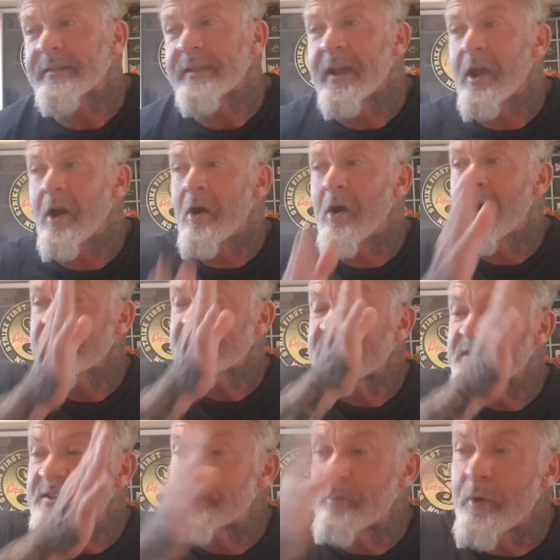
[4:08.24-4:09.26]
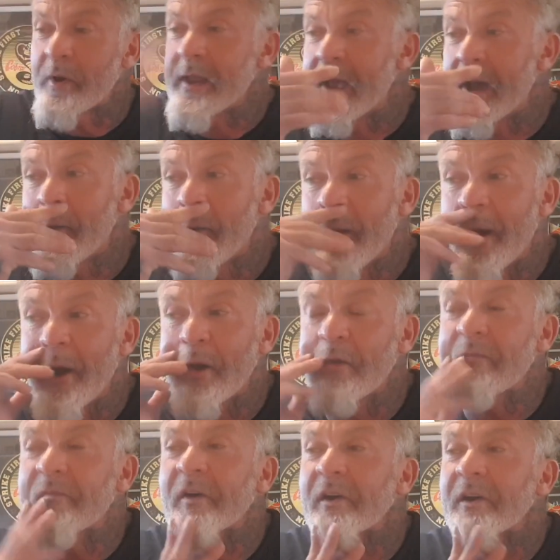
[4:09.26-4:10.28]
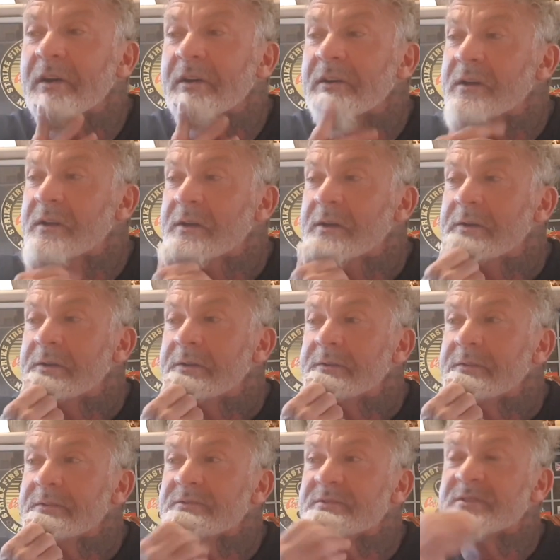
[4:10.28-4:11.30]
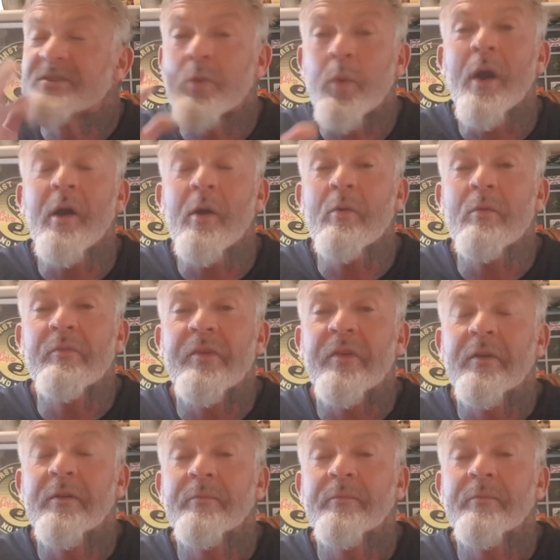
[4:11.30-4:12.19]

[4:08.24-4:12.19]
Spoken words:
they are spread out over 12